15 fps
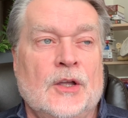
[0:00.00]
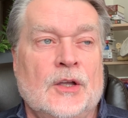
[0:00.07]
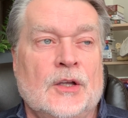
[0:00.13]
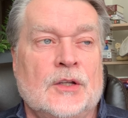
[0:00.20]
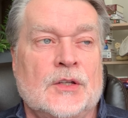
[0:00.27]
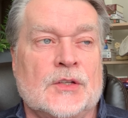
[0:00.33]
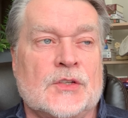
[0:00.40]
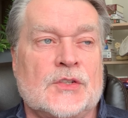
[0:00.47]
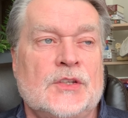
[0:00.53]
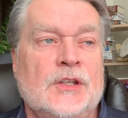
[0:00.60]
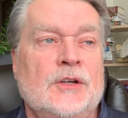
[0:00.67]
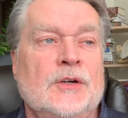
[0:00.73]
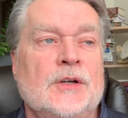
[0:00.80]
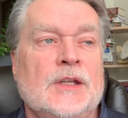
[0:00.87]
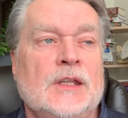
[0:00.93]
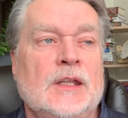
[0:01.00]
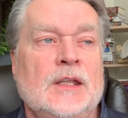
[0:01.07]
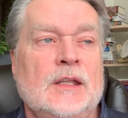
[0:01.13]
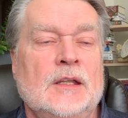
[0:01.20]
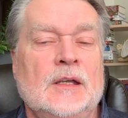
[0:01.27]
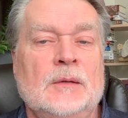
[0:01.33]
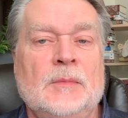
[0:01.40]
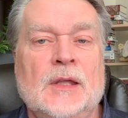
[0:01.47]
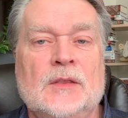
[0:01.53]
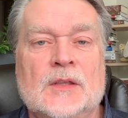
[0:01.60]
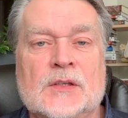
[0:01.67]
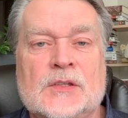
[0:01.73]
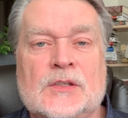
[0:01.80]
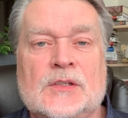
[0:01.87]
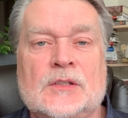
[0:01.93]
Considering him and
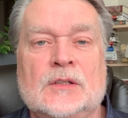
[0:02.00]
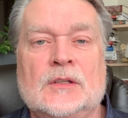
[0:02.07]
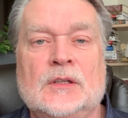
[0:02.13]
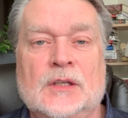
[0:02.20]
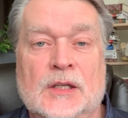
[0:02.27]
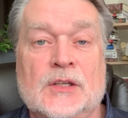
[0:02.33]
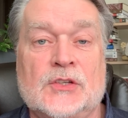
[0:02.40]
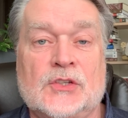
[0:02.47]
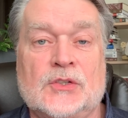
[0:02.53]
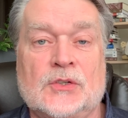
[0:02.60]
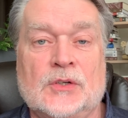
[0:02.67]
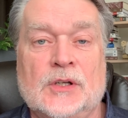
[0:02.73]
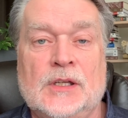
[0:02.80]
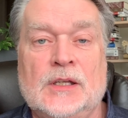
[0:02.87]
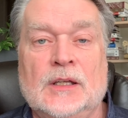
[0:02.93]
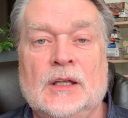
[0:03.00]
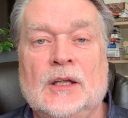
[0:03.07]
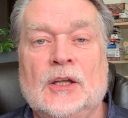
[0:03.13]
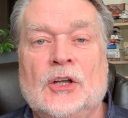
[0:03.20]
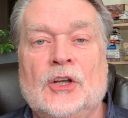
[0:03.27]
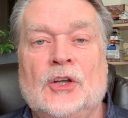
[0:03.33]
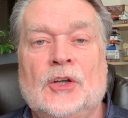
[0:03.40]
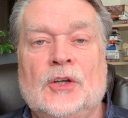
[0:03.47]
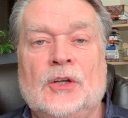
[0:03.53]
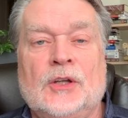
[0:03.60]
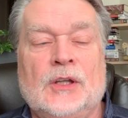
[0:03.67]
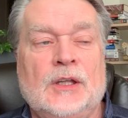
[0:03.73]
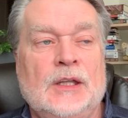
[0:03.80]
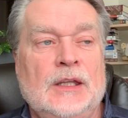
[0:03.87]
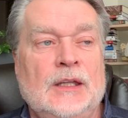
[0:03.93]
this history,
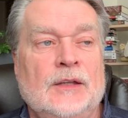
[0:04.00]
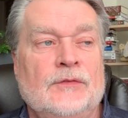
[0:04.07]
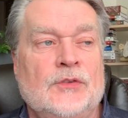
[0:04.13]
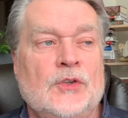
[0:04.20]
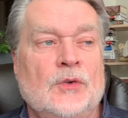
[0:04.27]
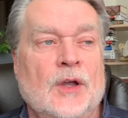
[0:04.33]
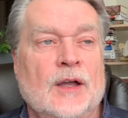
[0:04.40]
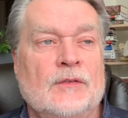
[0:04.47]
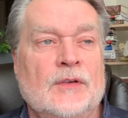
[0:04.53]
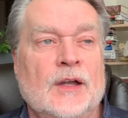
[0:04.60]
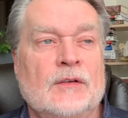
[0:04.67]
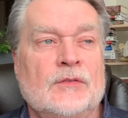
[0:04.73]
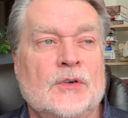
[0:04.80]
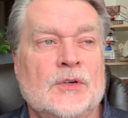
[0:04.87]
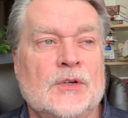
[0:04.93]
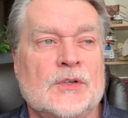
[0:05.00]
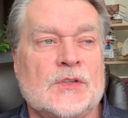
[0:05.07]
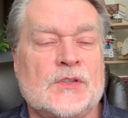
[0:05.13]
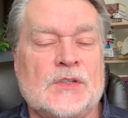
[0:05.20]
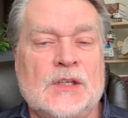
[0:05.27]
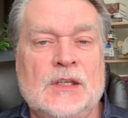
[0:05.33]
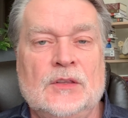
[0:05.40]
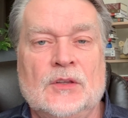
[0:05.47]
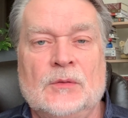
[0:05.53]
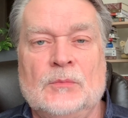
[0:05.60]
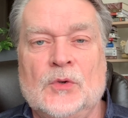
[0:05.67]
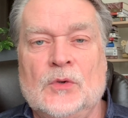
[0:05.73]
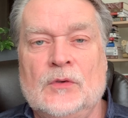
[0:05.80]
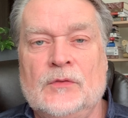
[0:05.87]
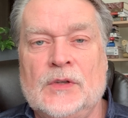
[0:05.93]
if you have ever seen the
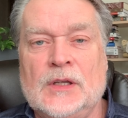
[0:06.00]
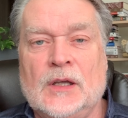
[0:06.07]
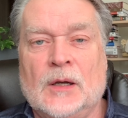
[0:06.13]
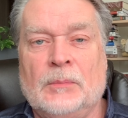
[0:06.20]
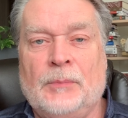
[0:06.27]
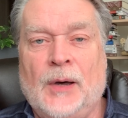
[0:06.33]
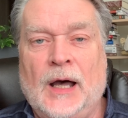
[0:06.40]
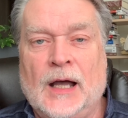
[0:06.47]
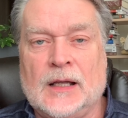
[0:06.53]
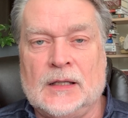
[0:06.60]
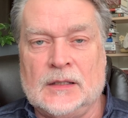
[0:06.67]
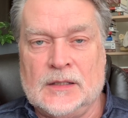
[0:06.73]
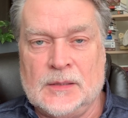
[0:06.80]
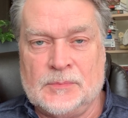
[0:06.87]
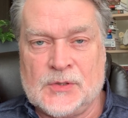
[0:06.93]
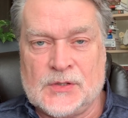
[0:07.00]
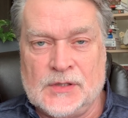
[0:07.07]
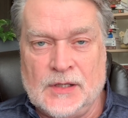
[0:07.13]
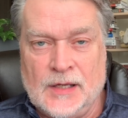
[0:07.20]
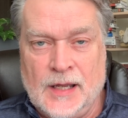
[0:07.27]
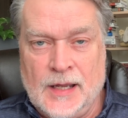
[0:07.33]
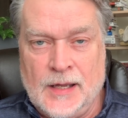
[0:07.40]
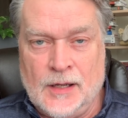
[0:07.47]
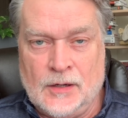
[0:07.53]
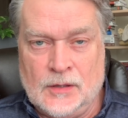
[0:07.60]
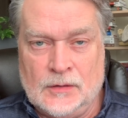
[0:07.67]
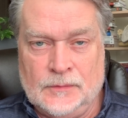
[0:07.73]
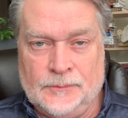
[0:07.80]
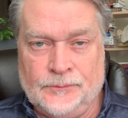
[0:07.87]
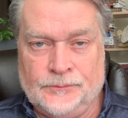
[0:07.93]
movie Apocalypse
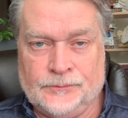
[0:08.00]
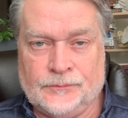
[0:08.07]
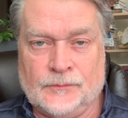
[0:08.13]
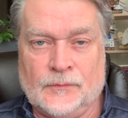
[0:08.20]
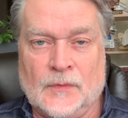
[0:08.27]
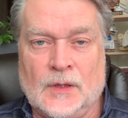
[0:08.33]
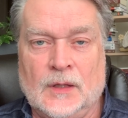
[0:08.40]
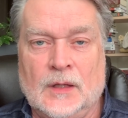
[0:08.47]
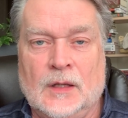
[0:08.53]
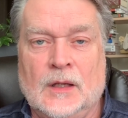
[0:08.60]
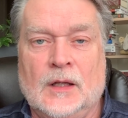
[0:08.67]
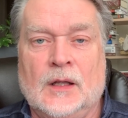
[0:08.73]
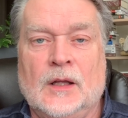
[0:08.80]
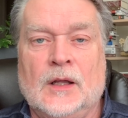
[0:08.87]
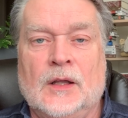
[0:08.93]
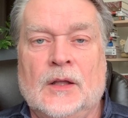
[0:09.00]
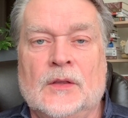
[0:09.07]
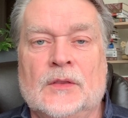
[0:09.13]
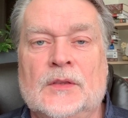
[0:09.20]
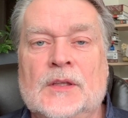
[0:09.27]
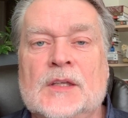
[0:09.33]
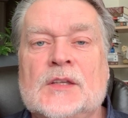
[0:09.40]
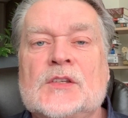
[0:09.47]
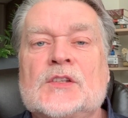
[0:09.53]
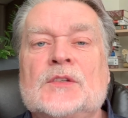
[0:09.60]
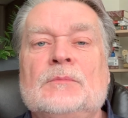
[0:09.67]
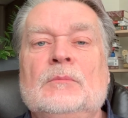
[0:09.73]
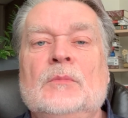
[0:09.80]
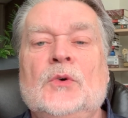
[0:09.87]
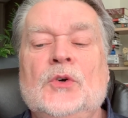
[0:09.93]
Now,
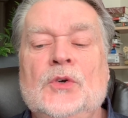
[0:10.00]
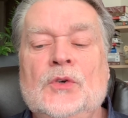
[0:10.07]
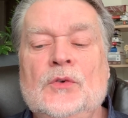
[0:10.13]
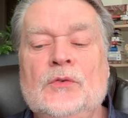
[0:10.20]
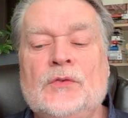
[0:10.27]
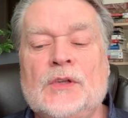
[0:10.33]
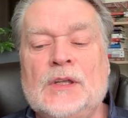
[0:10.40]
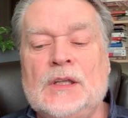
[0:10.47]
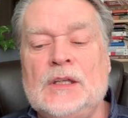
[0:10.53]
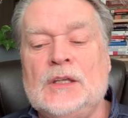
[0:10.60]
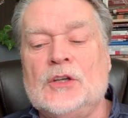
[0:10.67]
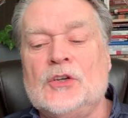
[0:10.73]
this movie